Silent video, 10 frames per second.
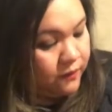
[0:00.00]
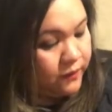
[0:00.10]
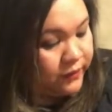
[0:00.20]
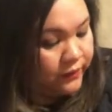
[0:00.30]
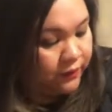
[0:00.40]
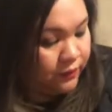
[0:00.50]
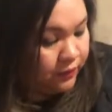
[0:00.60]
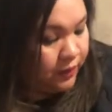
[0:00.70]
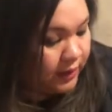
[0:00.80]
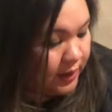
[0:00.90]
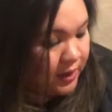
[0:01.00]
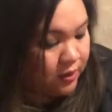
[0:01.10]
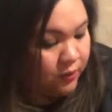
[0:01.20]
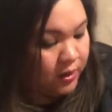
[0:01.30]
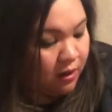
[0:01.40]
So
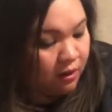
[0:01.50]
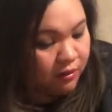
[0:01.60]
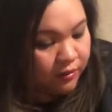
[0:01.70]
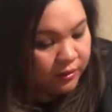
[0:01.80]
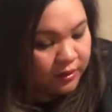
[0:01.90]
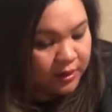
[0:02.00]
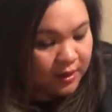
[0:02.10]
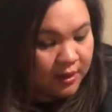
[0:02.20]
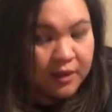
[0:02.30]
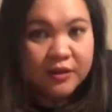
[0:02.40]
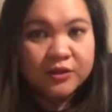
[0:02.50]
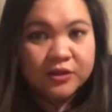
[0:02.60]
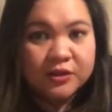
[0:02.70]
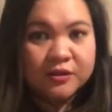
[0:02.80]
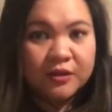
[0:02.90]
here we go.
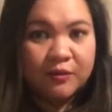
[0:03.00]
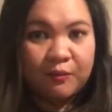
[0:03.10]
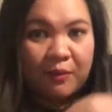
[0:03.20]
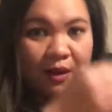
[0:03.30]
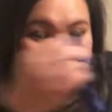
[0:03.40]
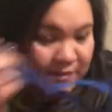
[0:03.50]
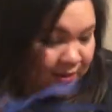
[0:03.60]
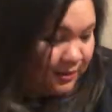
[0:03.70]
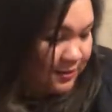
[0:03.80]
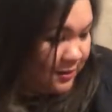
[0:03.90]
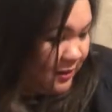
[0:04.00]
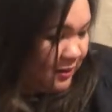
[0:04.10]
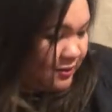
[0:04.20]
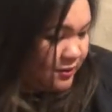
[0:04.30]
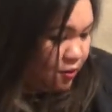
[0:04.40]
Just unboxing this thing.
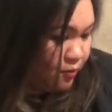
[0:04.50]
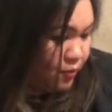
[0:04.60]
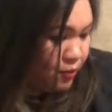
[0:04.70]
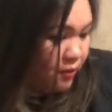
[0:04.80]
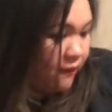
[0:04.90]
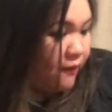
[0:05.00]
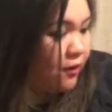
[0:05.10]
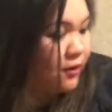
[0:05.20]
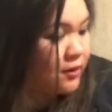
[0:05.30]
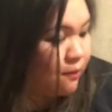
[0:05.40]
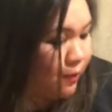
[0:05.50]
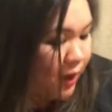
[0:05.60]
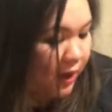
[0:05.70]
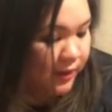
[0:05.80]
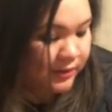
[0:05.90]
It's so beautiful, this
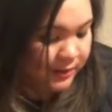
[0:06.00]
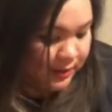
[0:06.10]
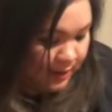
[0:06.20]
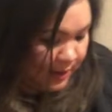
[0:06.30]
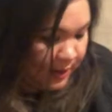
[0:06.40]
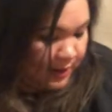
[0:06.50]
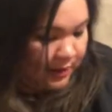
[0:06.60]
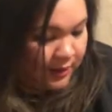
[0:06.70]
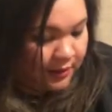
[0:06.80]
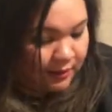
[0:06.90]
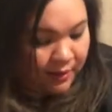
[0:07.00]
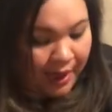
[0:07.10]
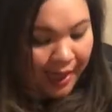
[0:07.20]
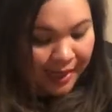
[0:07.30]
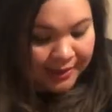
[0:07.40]
box. It
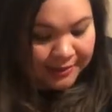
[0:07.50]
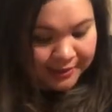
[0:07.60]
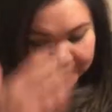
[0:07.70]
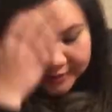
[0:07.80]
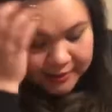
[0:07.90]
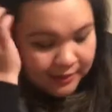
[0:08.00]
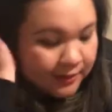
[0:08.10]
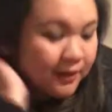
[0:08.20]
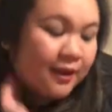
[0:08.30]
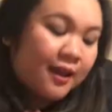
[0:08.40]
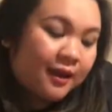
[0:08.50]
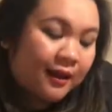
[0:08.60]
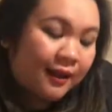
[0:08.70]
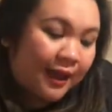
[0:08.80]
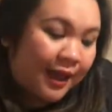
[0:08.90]
has this
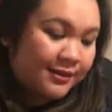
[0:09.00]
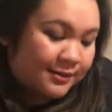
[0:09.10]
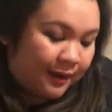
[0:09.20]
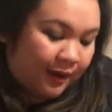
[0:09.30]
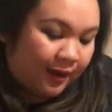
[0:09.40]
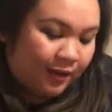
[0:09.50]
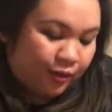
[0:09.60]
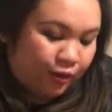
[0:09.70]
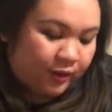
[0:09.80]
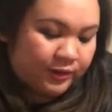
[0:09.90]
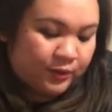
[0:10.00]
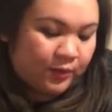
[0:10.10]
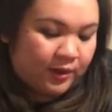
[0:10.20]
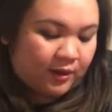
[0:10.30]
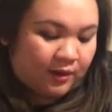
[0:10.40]
classic look to
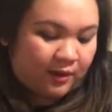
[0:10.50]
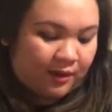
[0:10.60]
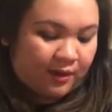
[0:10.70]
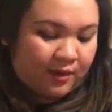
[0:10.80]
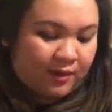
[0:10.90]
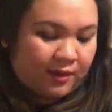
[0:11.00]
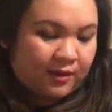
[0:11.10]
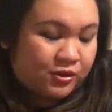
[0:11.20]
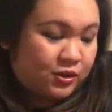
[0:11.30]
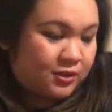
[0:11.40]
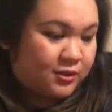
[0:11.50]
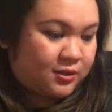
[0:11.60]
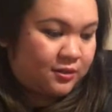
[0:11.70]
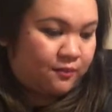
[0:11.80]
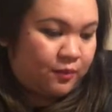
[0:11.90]
it. It's
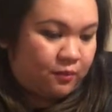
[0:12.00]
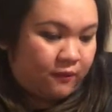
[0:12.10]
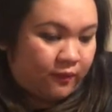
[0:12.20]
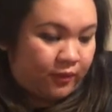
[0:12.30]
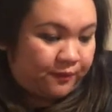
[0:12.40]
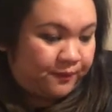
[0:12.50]
just beautiful.